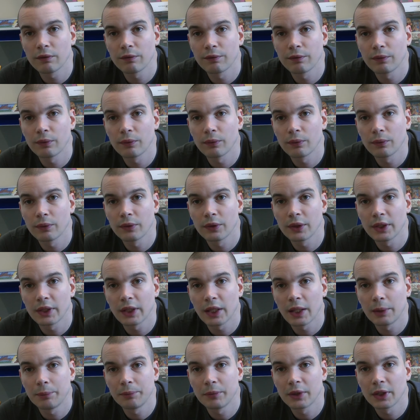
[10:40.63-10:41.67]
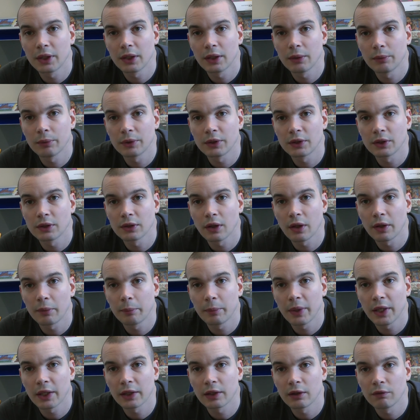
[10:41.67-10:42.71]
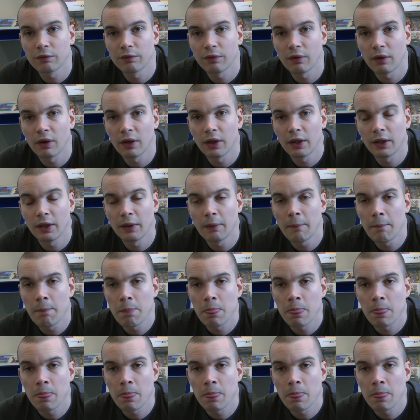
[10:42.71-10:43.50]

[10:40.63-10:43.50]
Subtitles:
for the Game Gear, which is like the magnifier.